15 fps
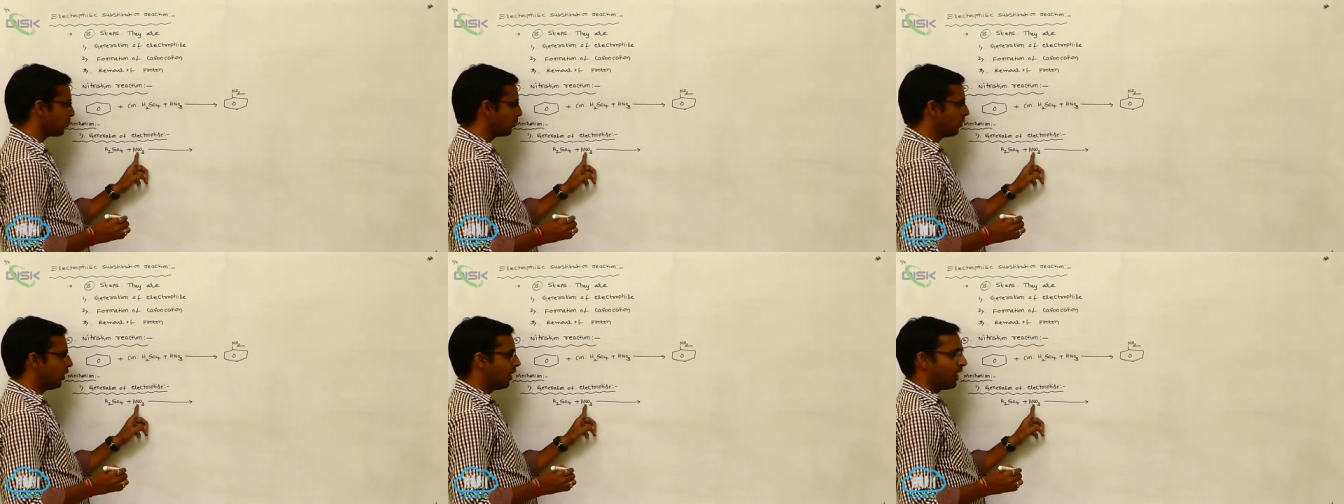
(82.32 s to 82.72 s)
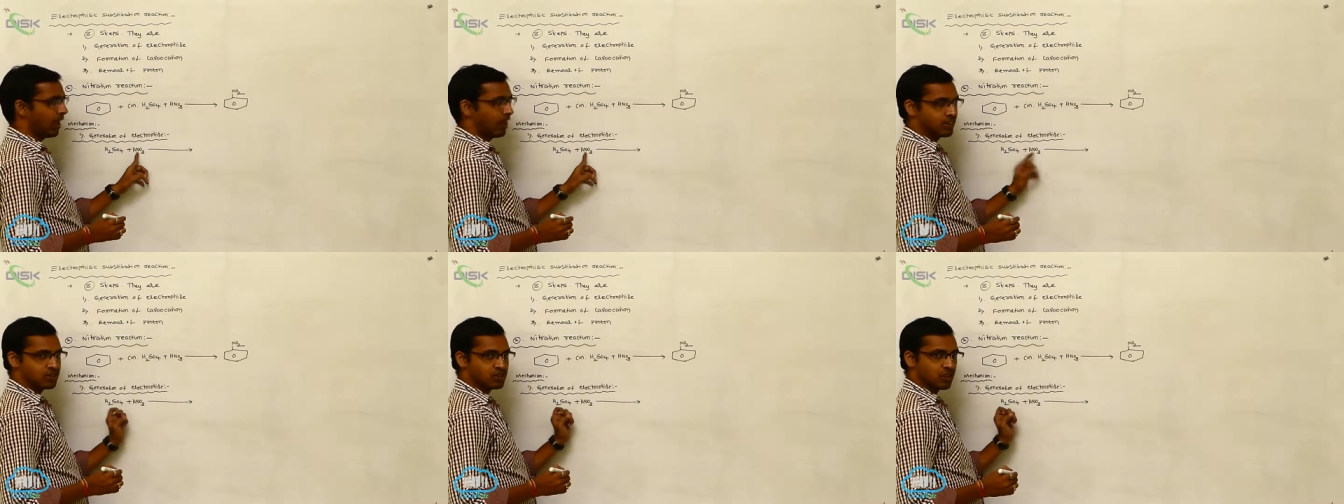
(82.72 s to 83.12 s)
to
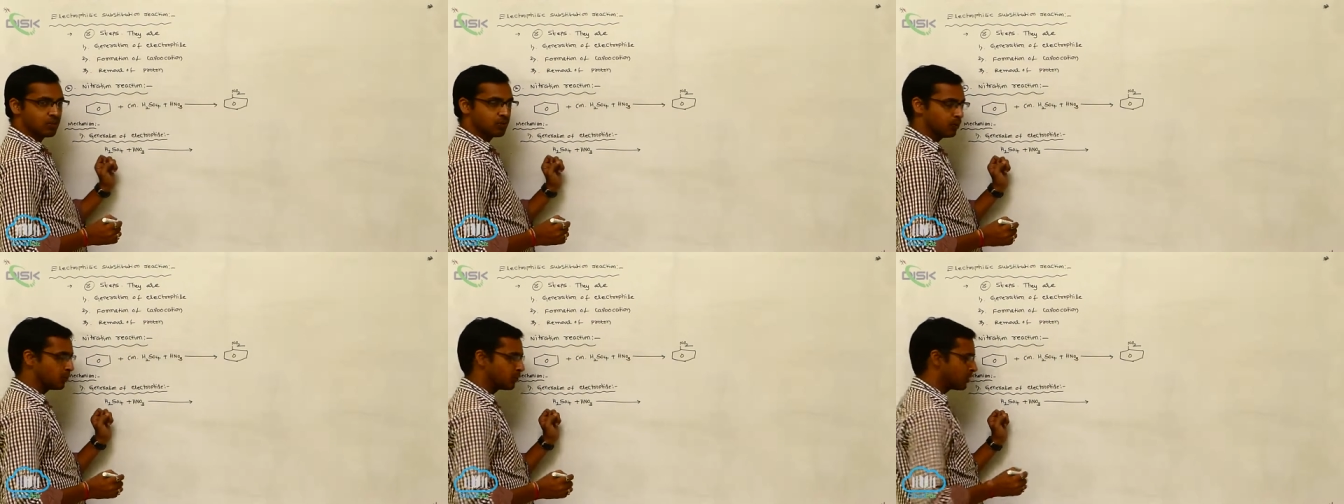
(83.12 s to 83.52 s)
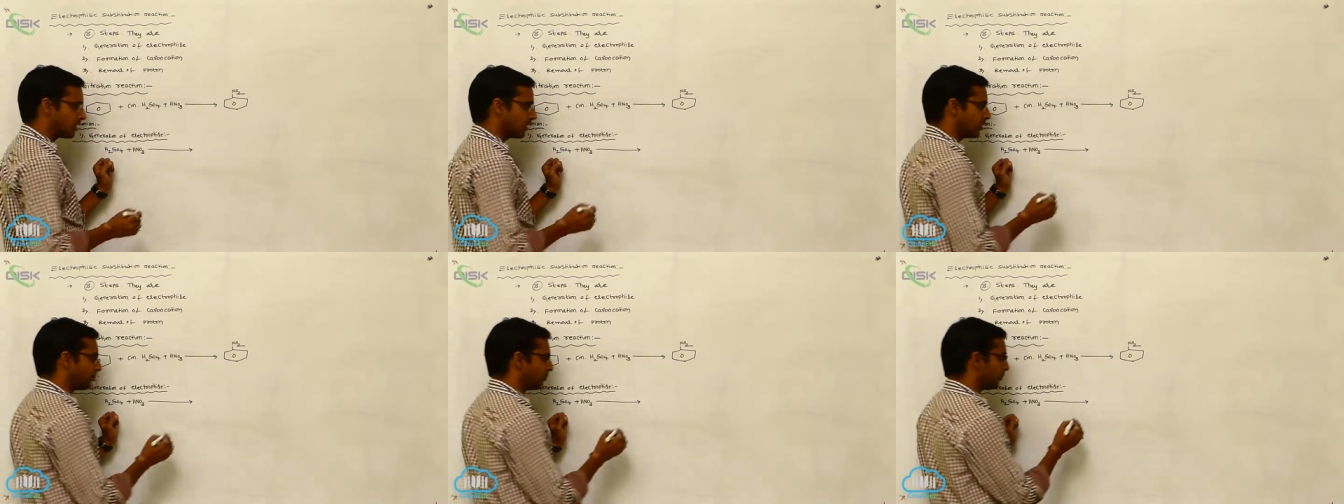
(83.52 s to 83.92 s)
H N O
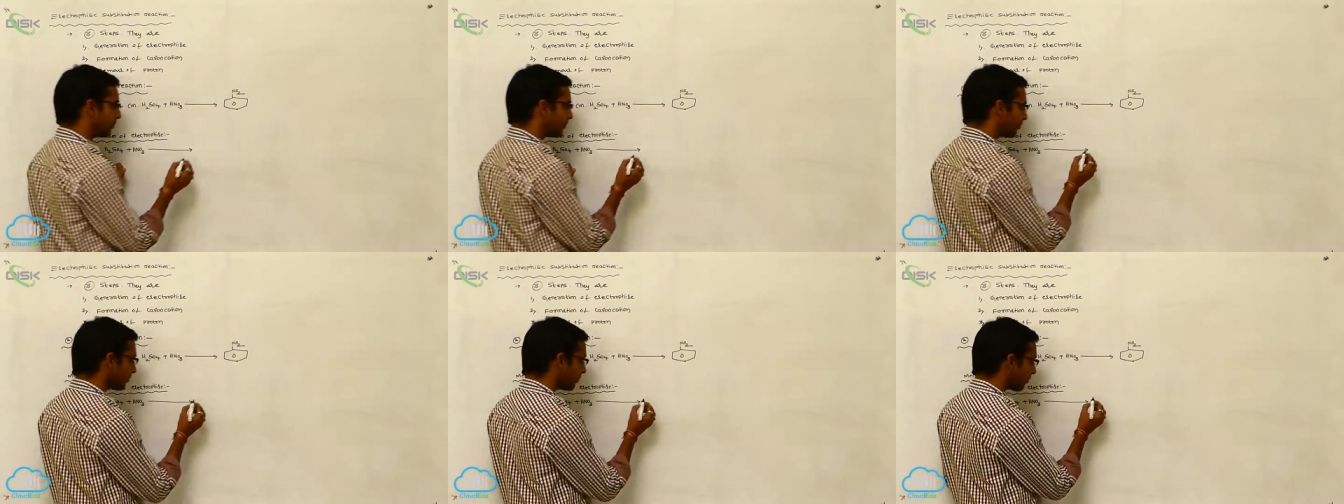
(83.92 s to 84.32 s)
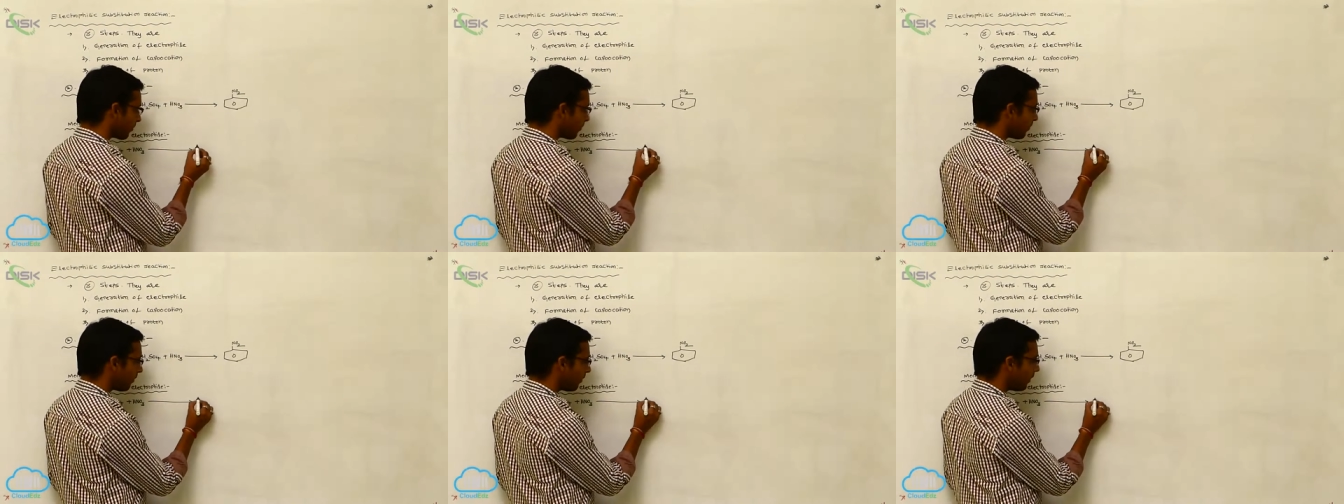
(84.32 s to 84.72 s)
three.
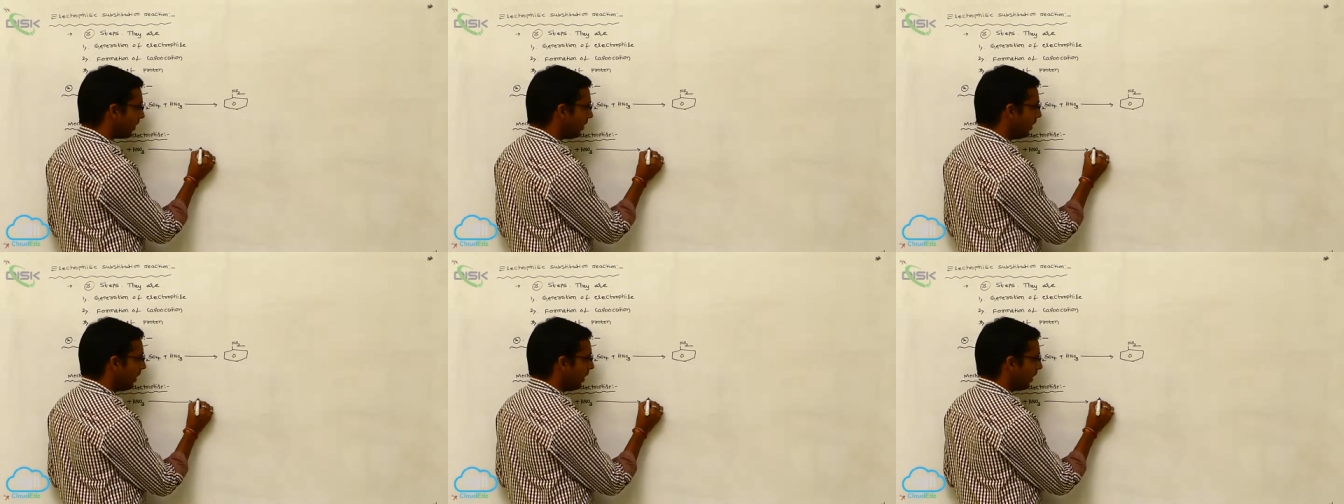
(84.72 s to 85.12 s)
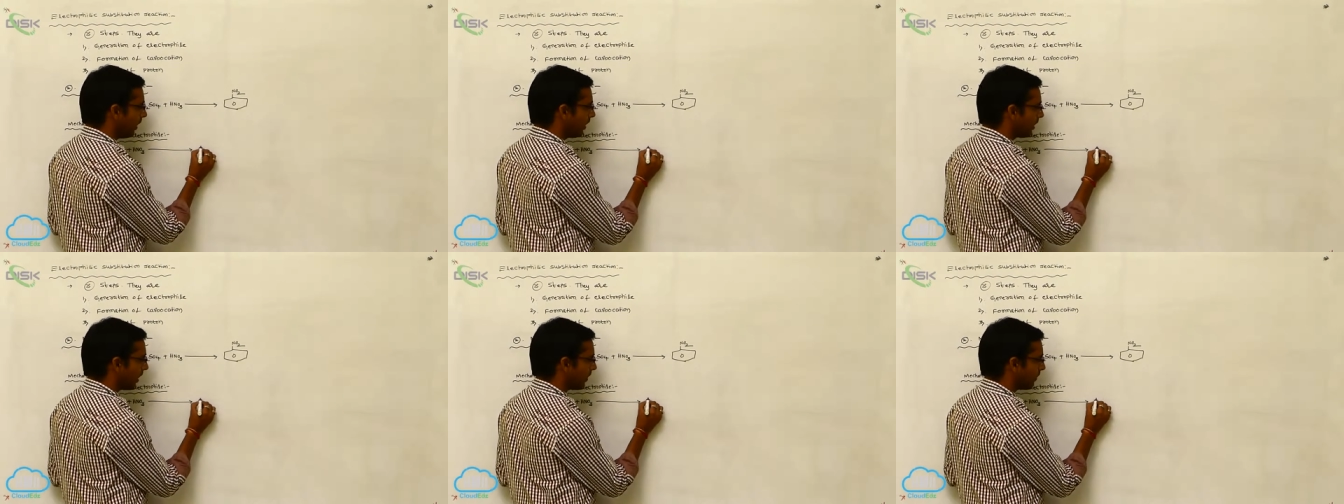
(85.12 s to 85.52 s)

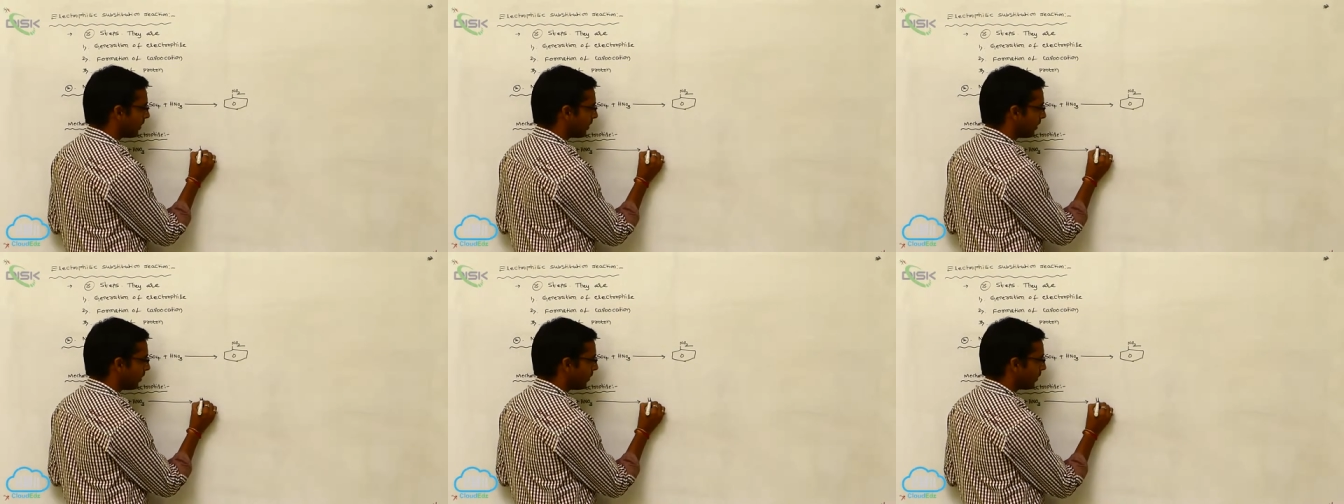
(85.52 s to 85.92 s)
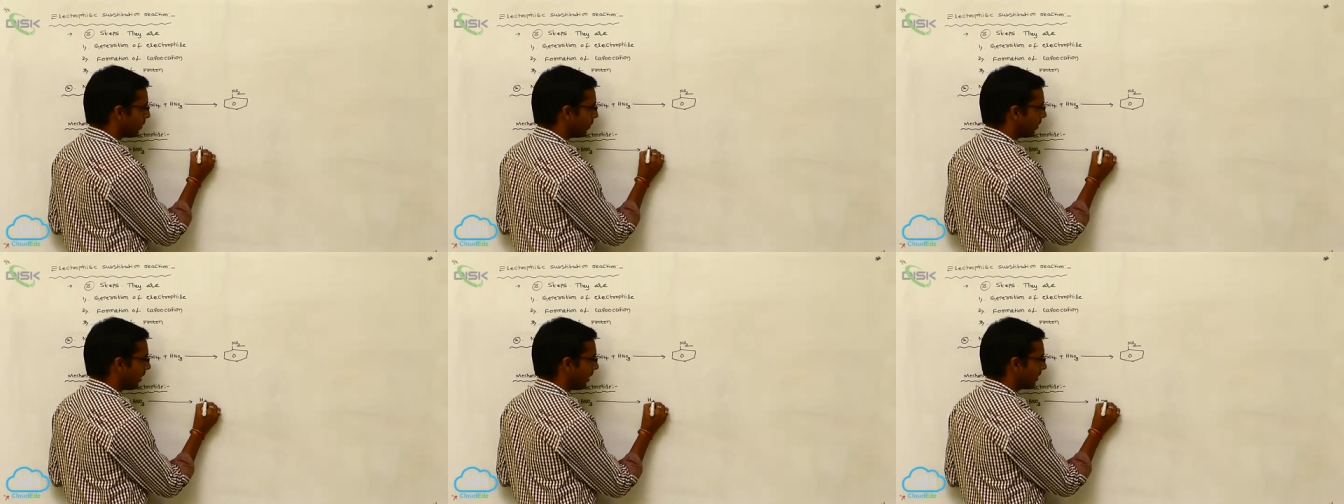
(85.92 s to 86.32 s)
It converted to
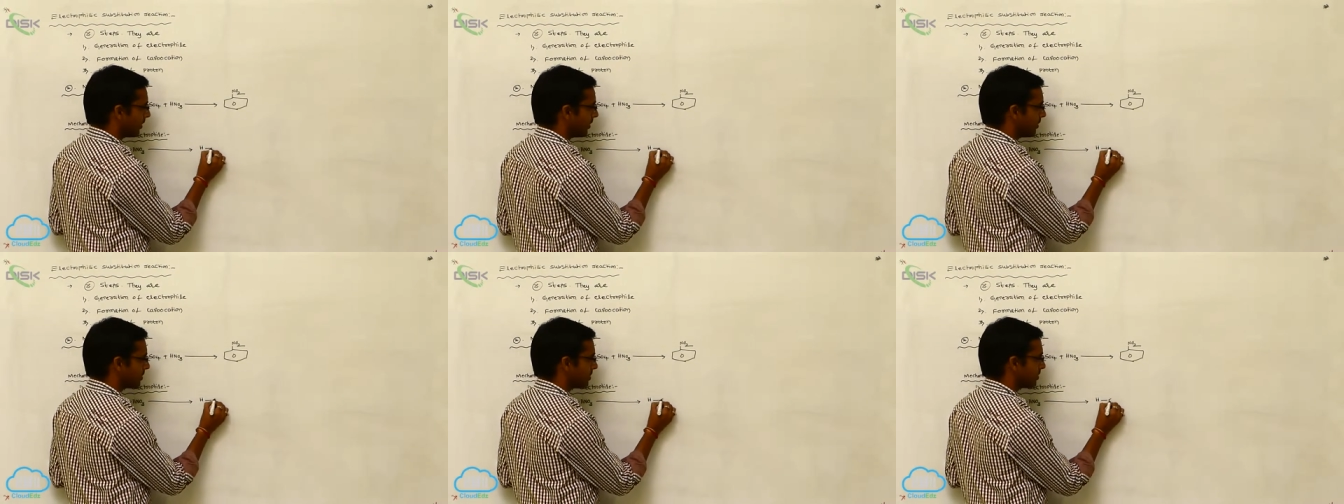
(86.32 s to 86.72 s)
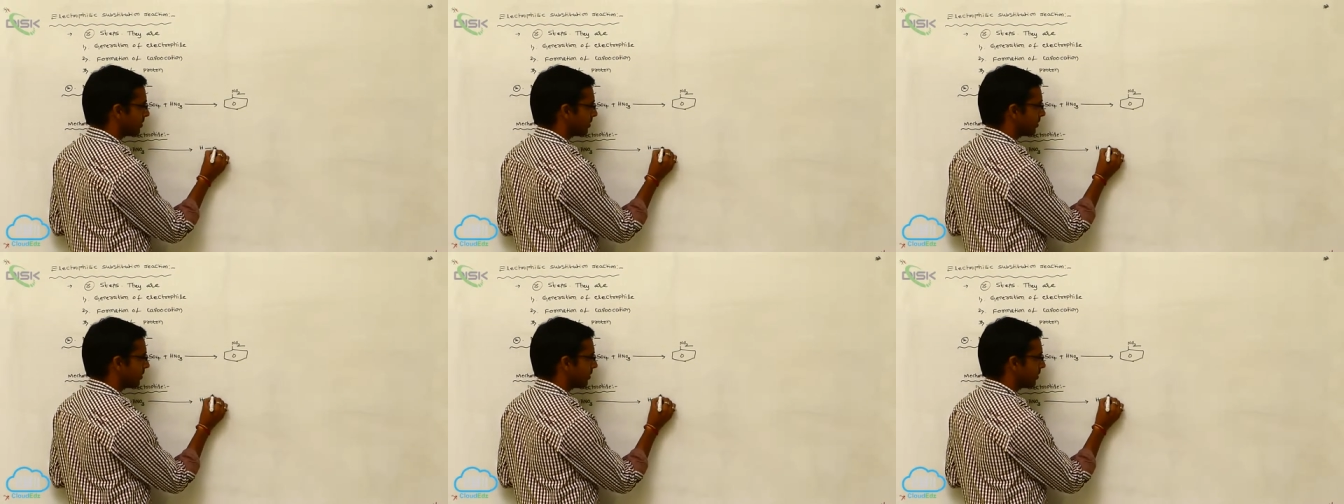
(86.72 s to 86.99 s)
like this.